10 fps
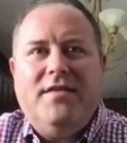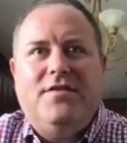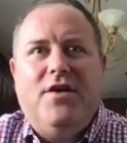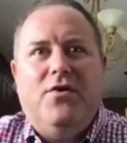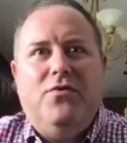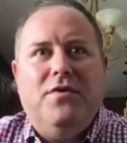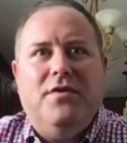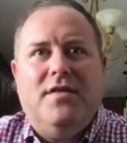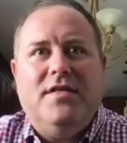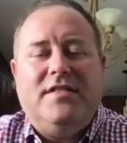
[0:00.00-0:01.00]
so
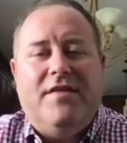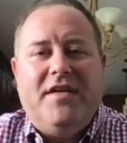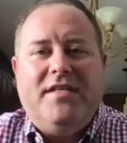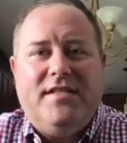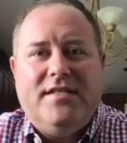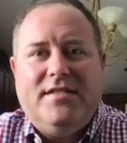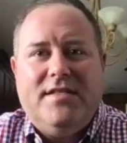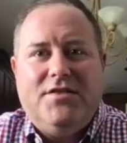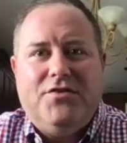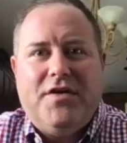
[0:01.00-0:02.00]
the 76th
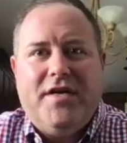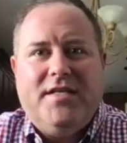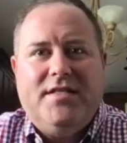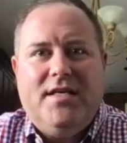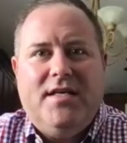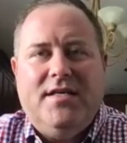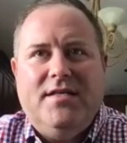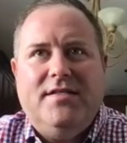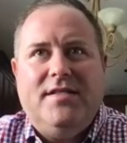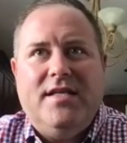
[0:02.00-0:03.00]
district
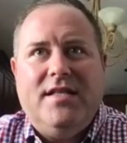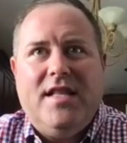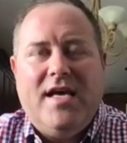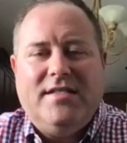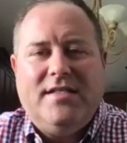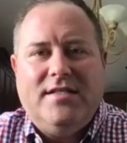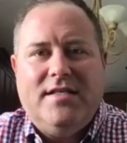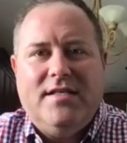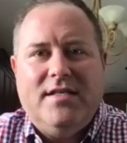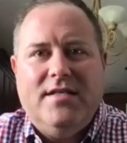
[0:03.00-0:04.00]
is in
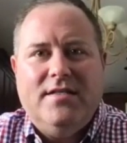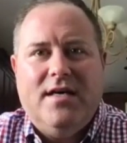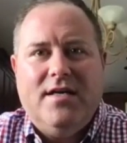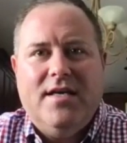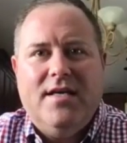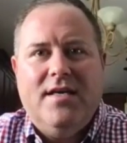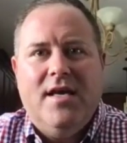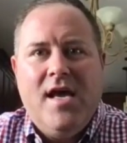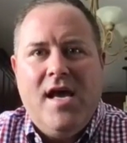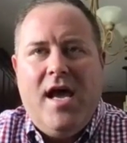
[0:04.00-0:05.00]
Lexington, Kentucky,
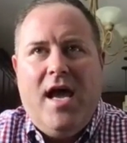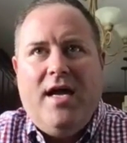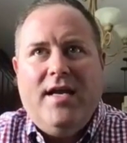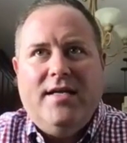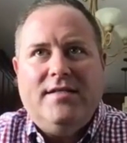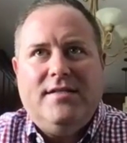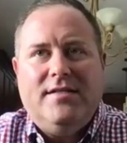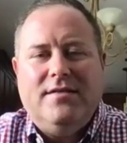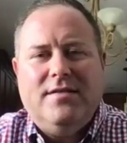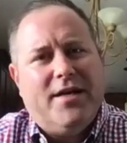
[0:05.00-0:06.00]
and it's
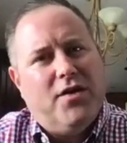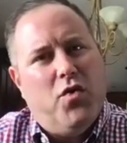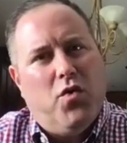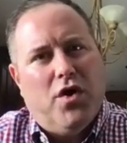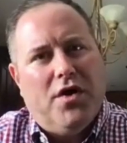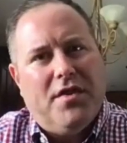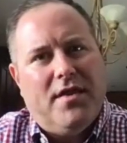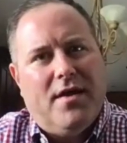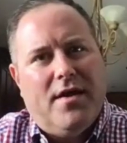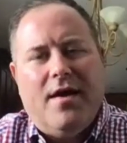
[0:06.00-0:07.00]
like north.
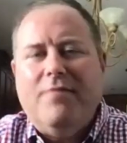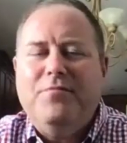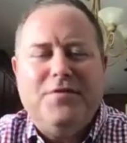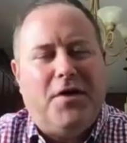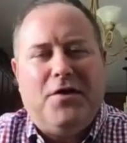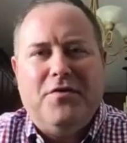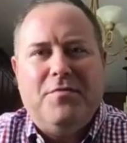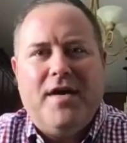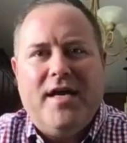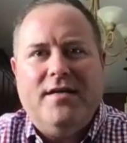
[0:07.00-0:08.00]
I talk with
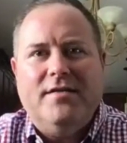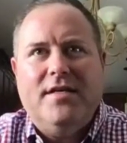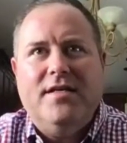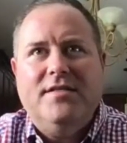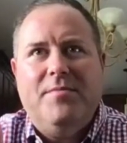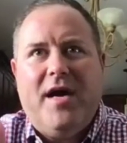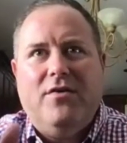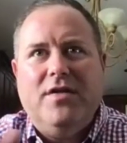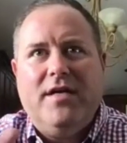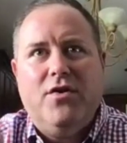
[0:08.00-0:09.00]
my hands. It is
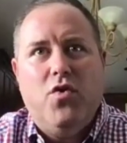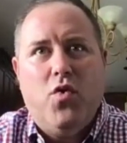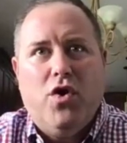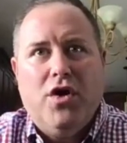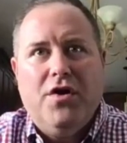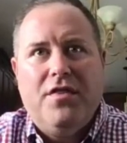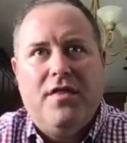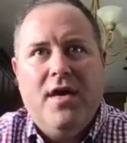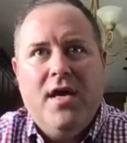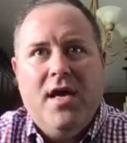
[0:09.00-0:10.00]
about like north
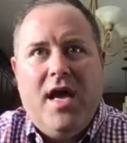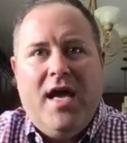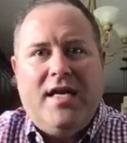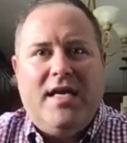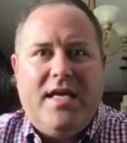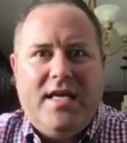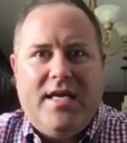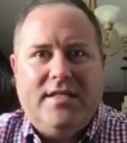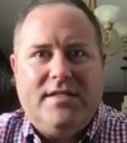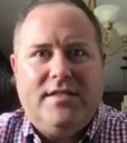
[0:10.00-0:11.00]
and
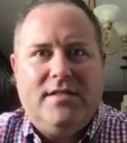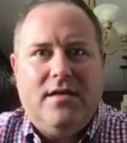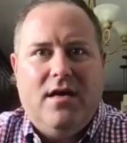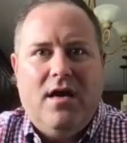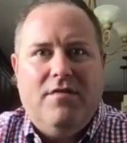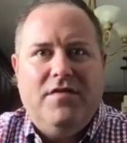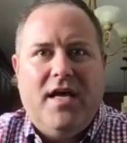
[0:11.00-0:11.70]
east of